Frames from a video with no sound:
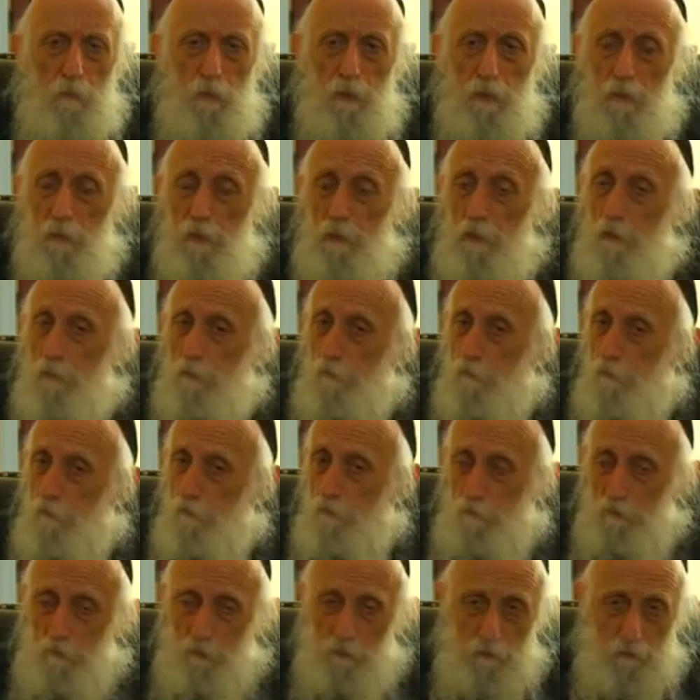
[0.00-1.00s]
But
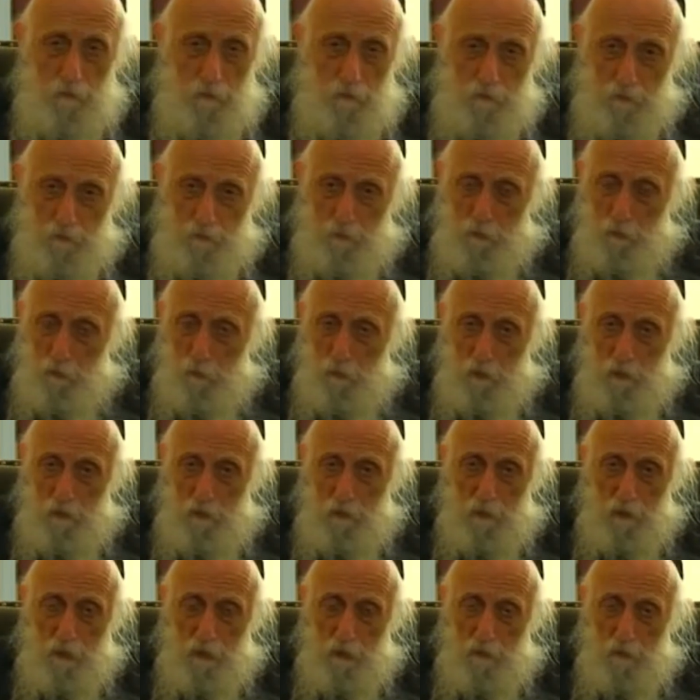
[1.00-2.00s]
if something
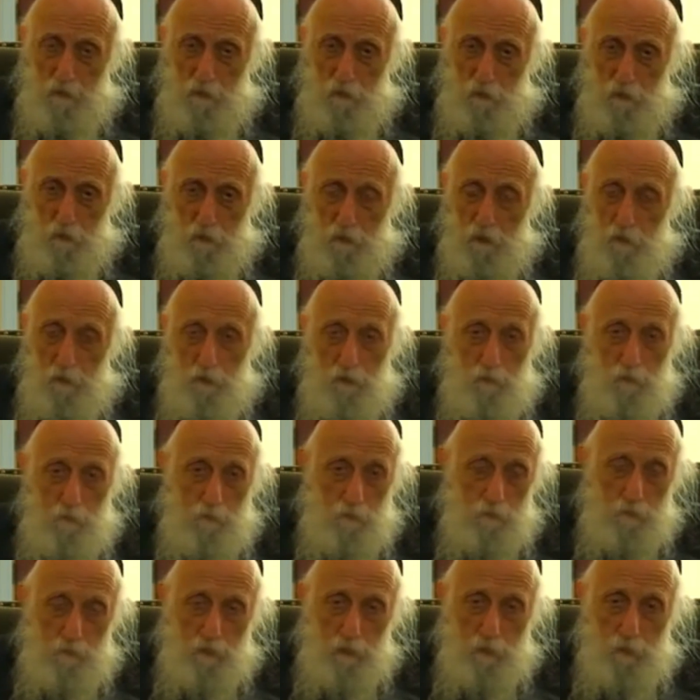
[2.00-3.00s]
did not succeed,
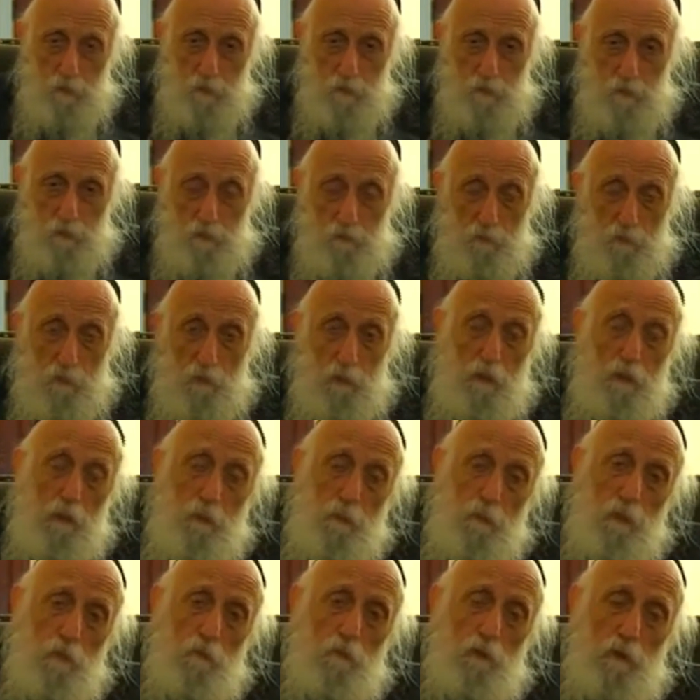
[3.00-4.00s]
I was devastated.
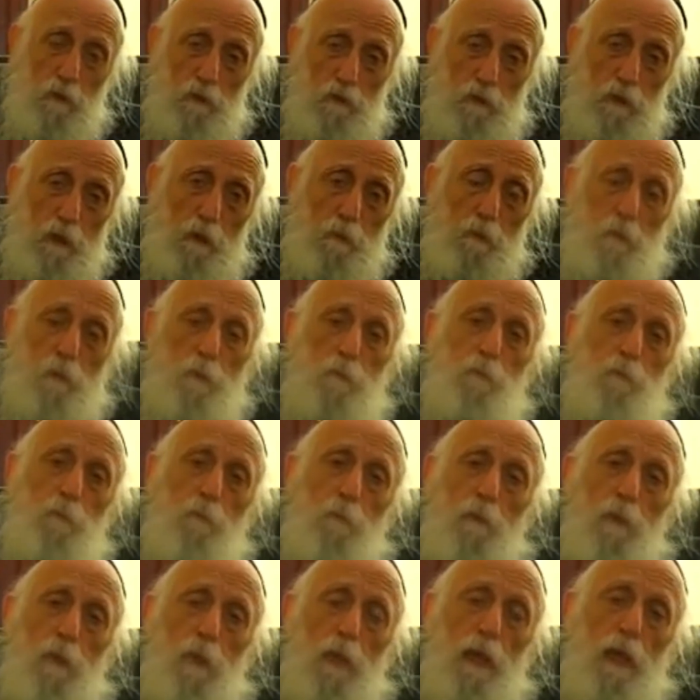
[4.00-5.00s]
Let me give you an example.
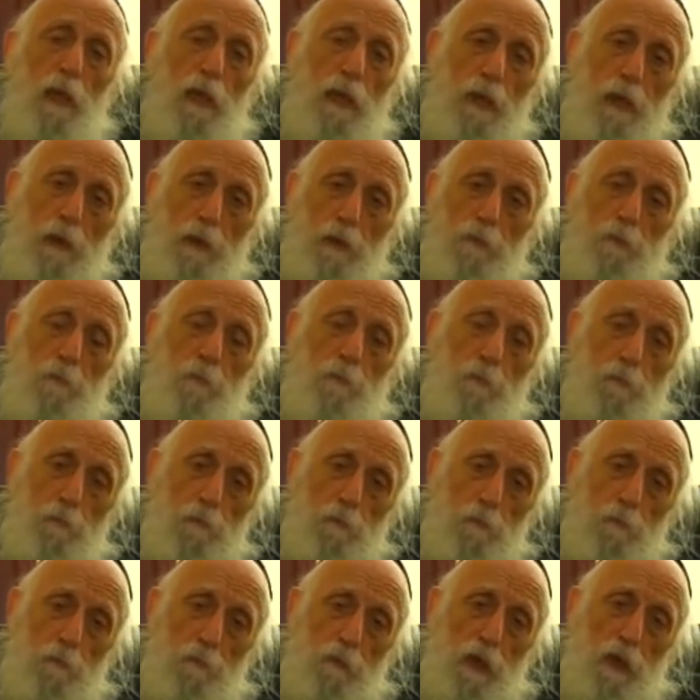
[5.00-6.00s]

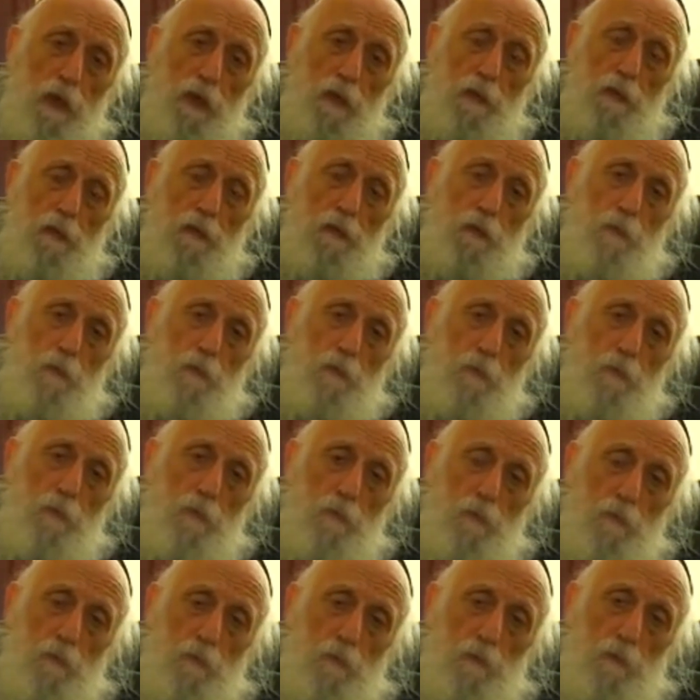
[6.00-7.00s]
I
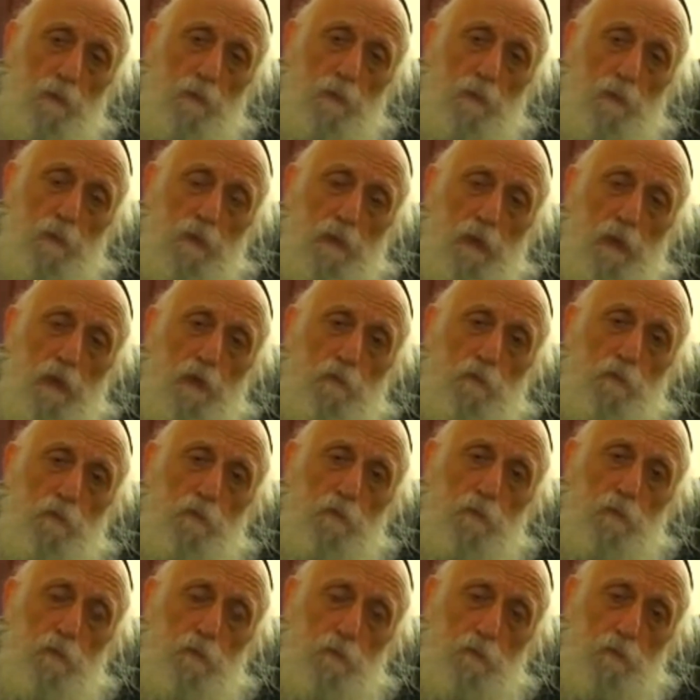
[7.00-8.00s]

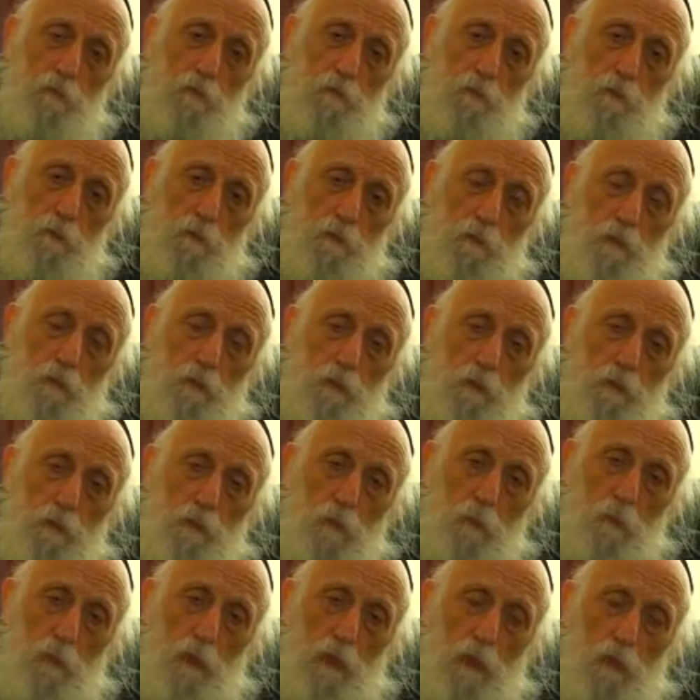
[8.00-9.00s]
gave
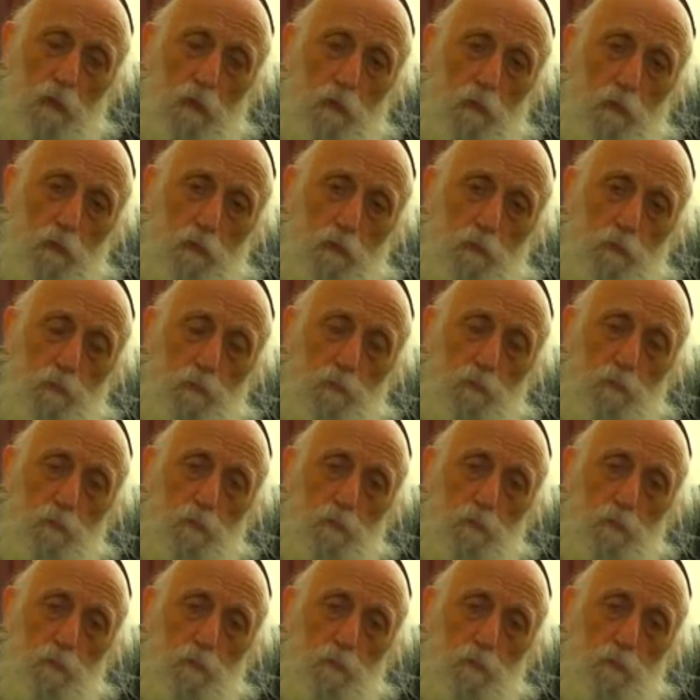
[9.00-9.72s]
2 lectures